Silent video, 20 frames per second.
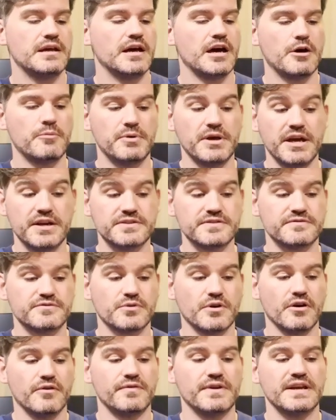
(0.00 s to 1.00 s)
PH of
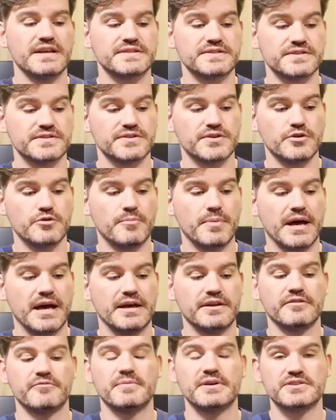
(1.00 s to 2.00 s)
12 isn't too
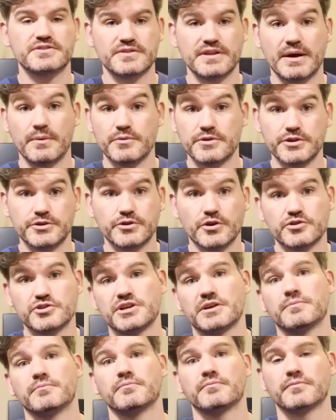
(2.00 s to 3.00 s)
bad. I've mentioned that with the
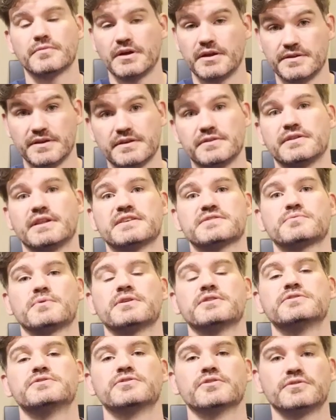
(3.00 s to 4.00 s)
dodging. That's where
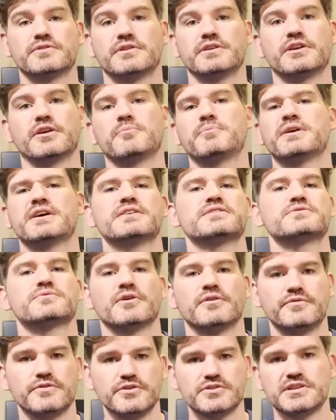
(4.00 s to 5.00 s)
the PH
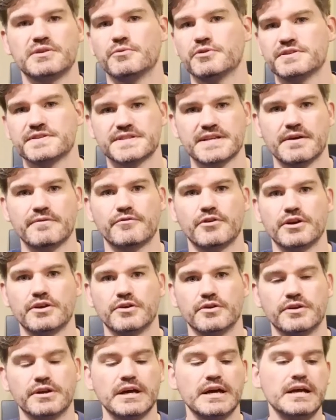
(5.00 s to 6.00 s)
12 usually wouldn't sound very
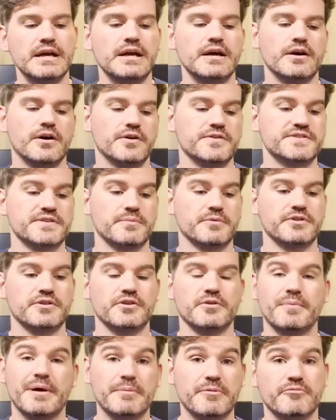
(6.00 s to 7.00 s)
good on something that
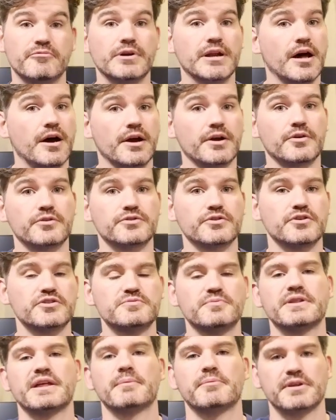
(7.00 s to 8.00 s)
you're maybe relying on
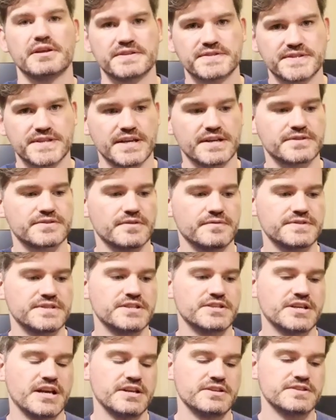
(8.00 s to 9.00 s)
dodge, but that +6
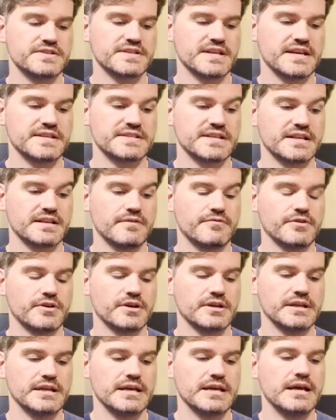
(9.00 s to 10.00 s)
obviously changes that
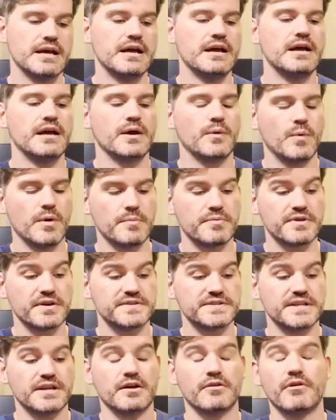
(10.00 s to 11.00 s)
significantly. Whip
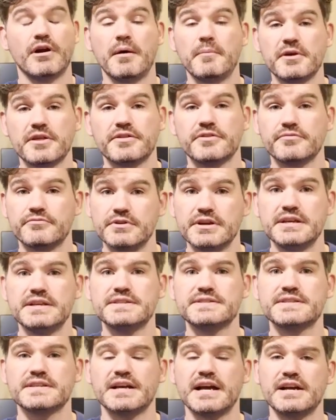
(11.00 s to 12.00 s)
13, her armor
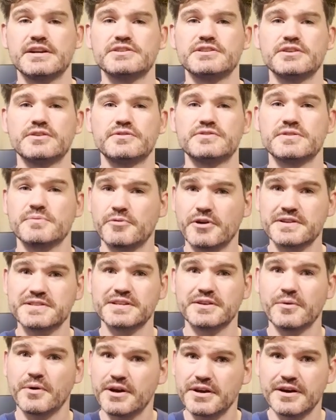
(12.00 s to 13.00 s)
3's actually
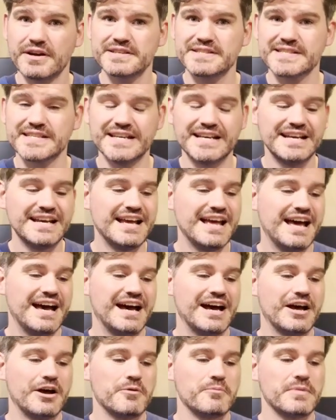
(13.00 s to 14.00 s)
surprisingly quite nice.
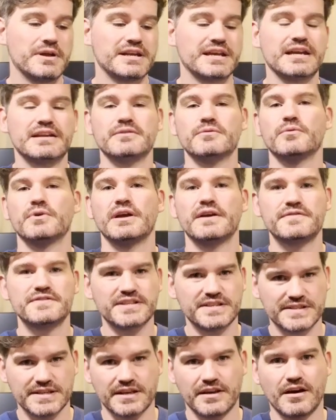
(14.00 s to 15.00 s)
And again, if
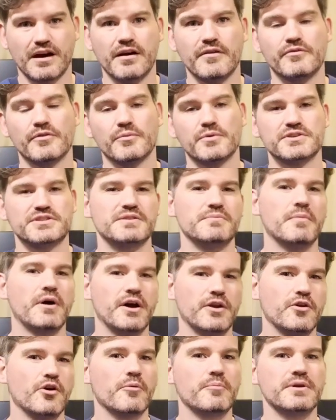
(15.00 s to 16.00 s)
she's in cover, which she
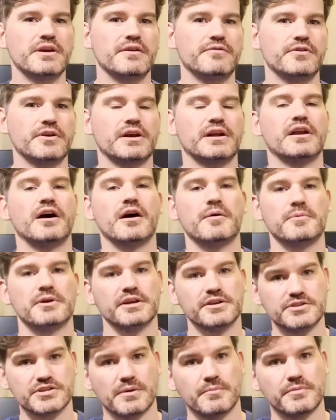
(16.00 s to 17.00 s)
might not be if you're climbing
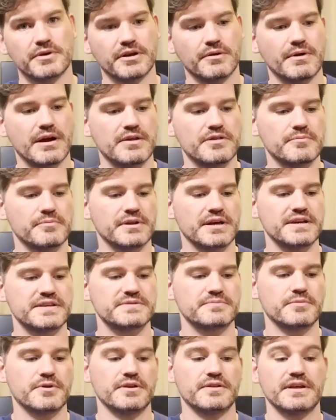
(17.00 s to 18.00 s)
and jumping around the
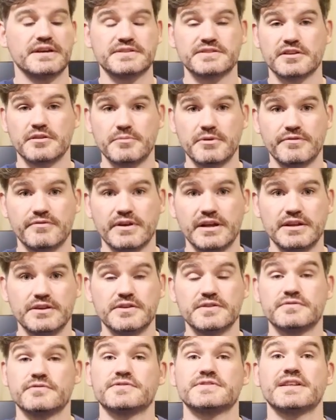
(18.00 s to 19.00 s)
place, but that's going to be fairly
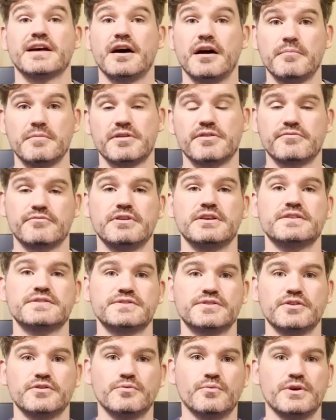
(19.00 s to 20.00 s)
useful. So that armor 3 is
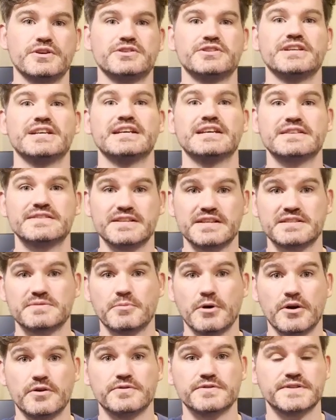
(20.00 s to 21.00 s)
good when she is
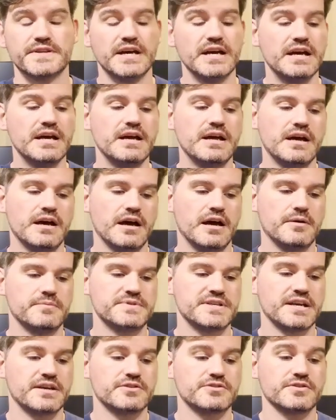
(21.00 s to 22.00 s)
exposed,
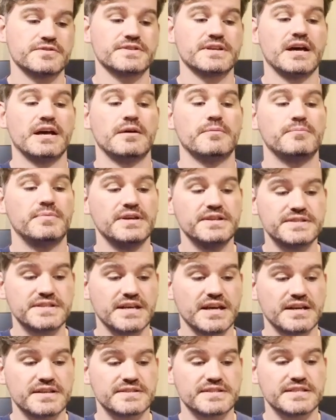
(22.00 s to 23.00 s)
taking shots.
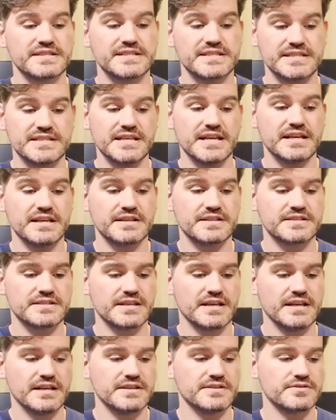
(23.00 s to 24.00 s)
BTS
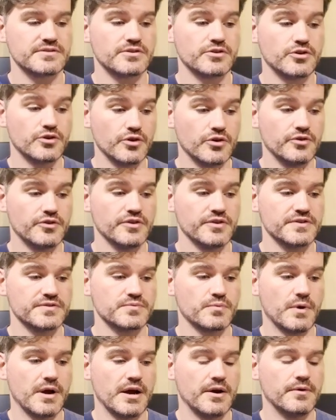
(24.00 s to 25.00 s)
6 is good
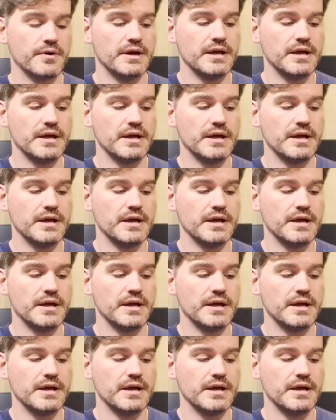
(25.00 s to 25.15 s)
as well.